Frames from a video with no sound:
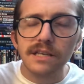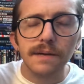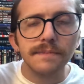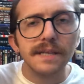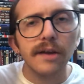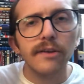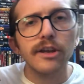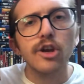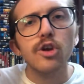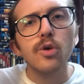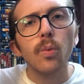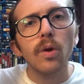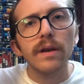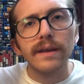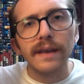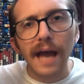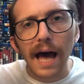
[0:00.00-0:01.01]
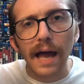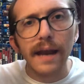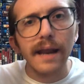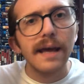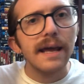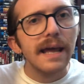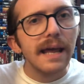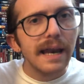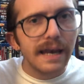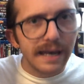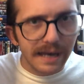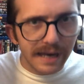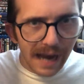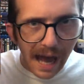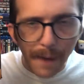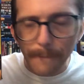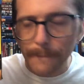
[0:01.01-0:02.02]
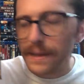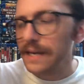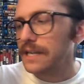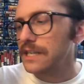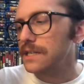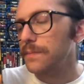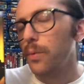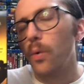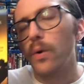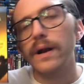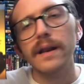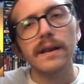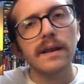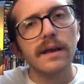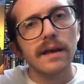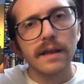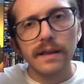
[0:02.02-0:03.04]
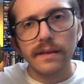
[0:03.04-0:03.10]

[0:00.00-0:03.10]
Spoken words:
I'm telling you, you will not be disappointed.